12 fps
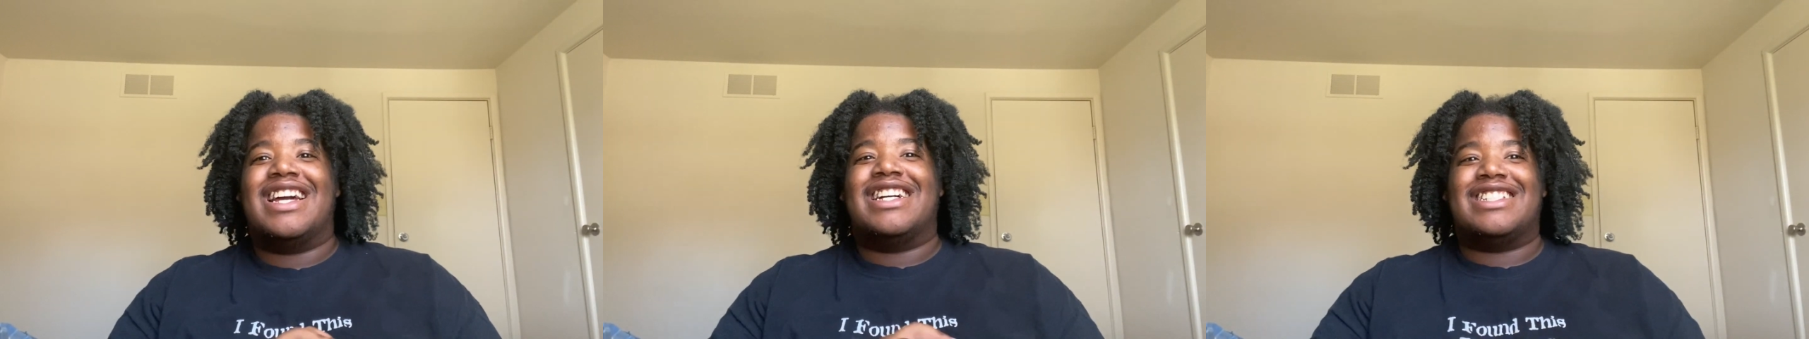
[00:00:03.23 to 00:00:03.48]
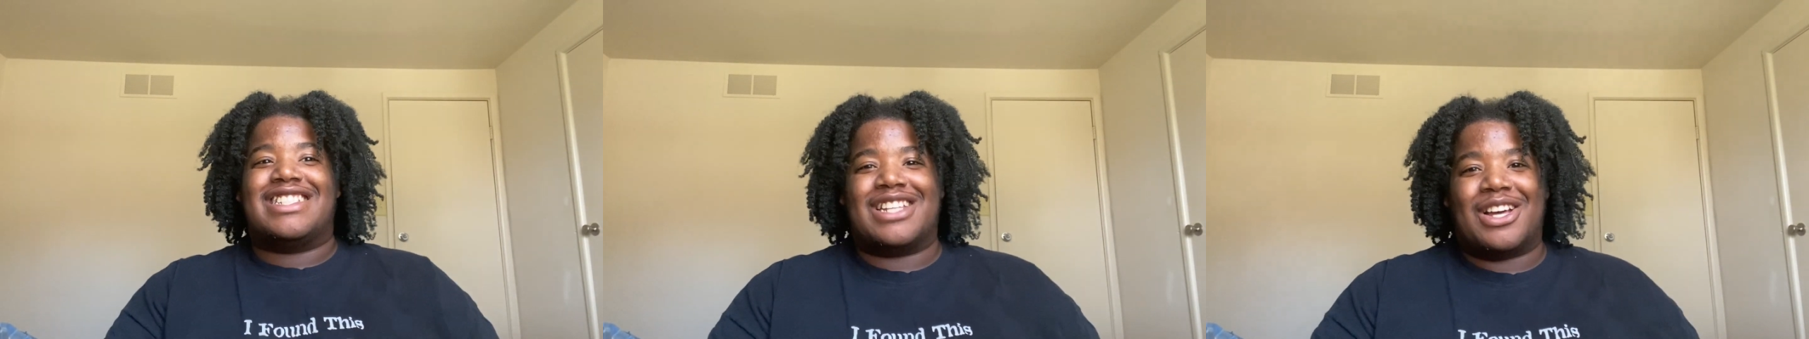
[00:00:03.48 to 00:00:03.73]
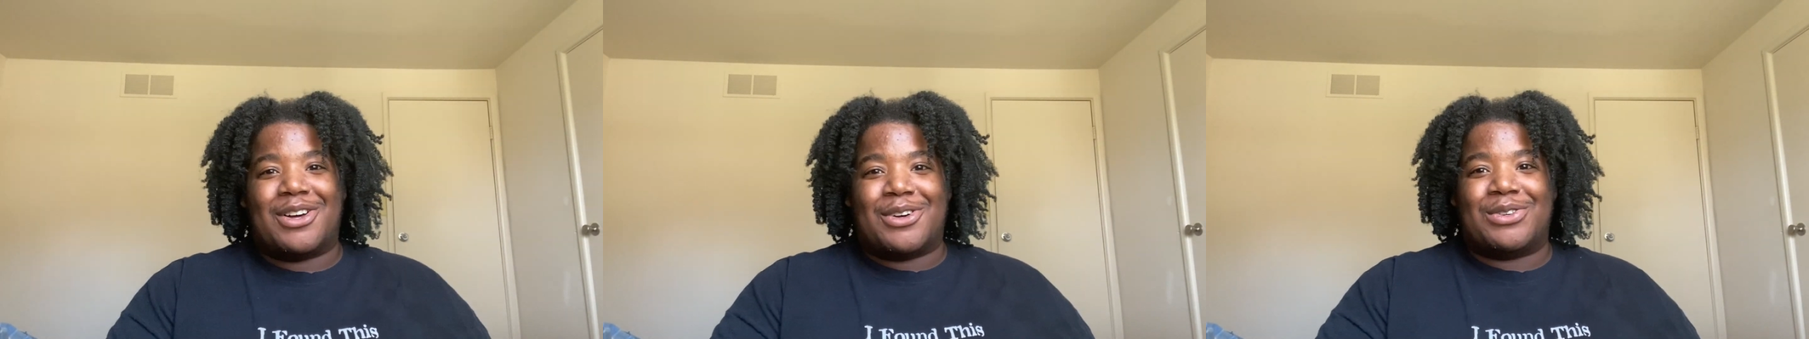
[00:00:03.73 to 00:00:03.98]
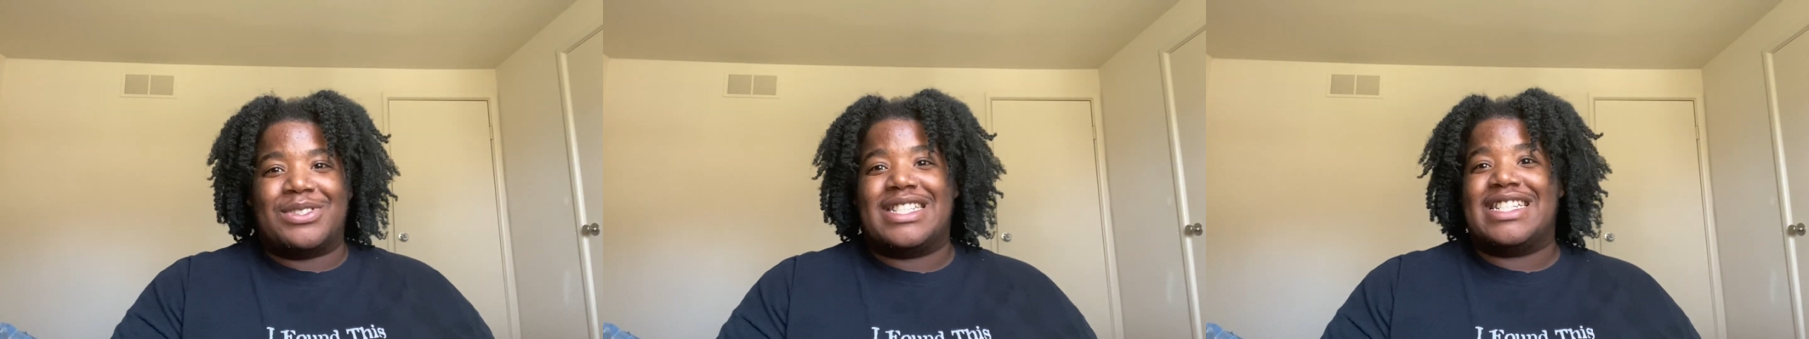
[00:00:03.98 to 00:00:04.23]

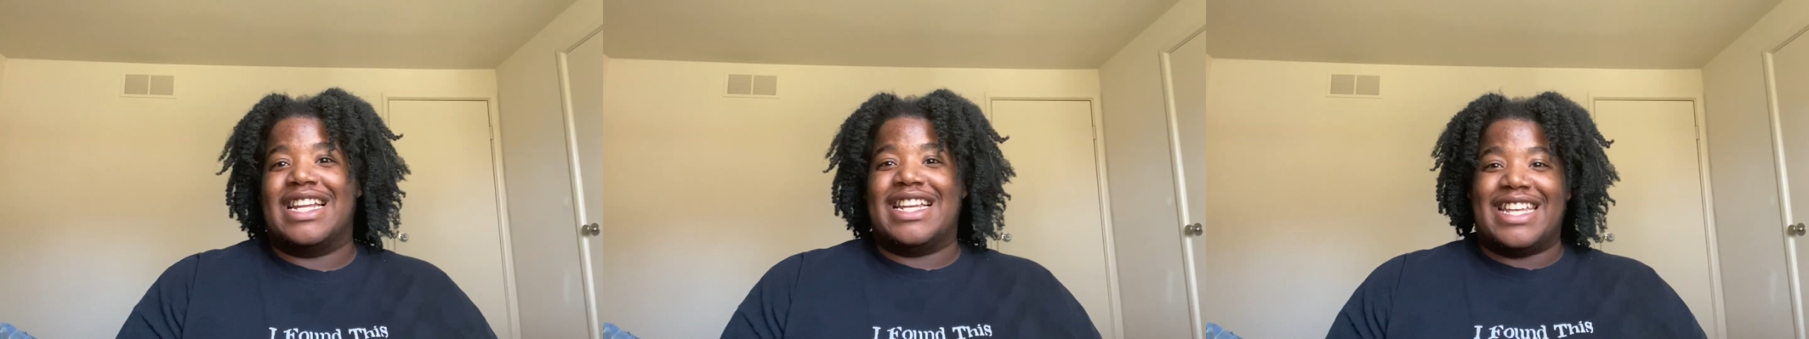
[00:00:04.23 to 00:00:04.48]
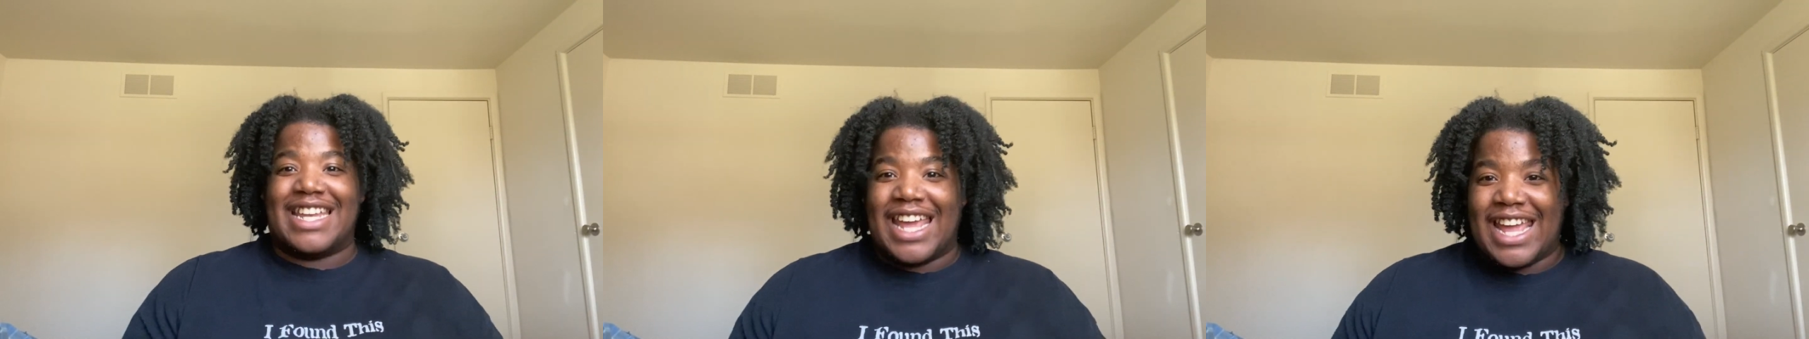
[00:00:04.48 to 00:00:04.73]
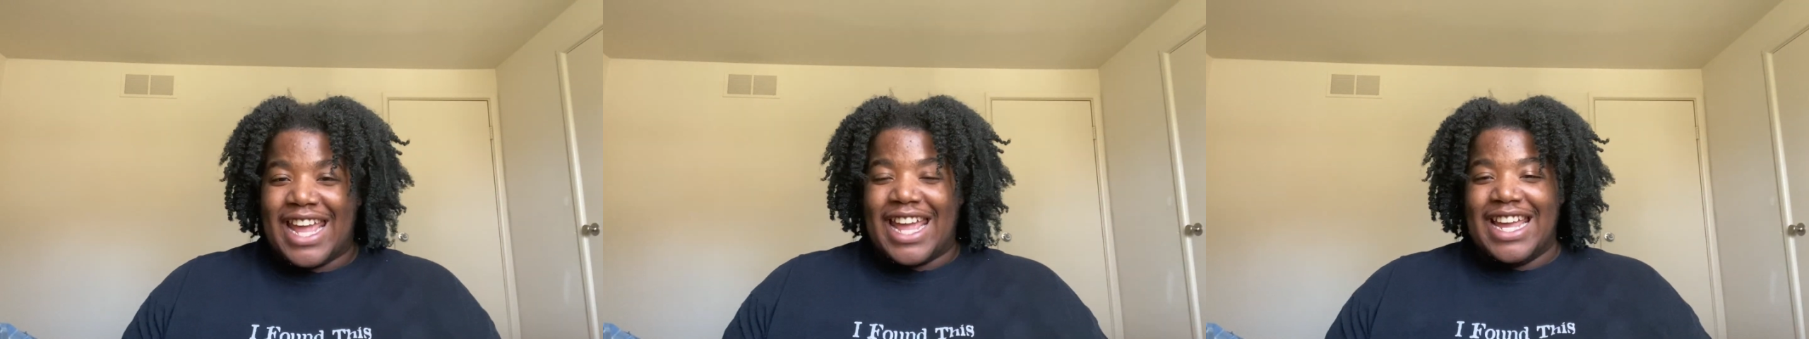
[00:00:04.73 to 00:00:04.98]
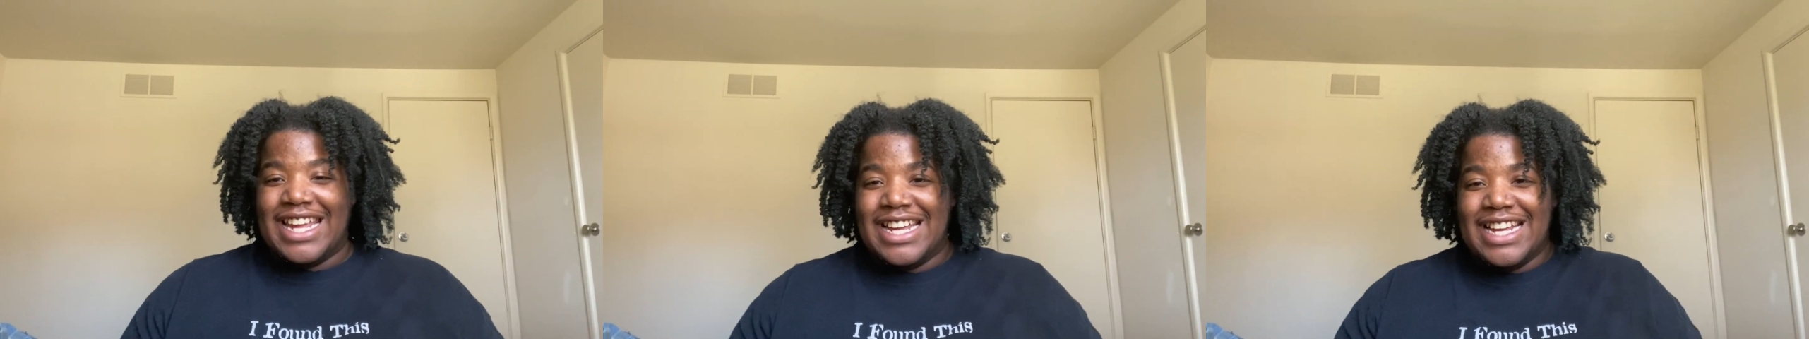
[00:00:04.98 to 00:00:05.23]
So
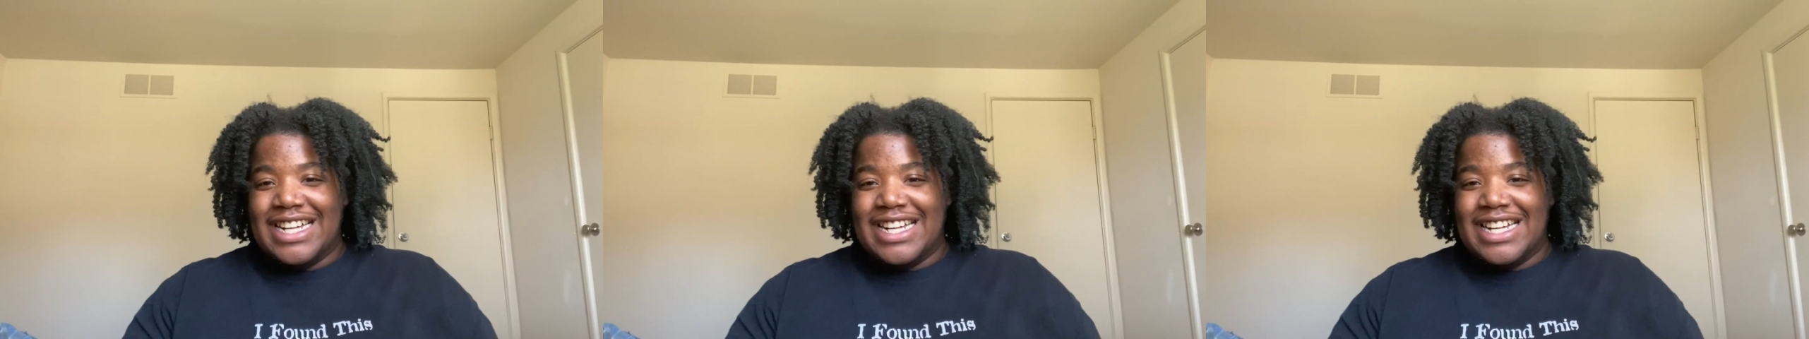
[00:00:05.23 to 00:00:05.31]
today,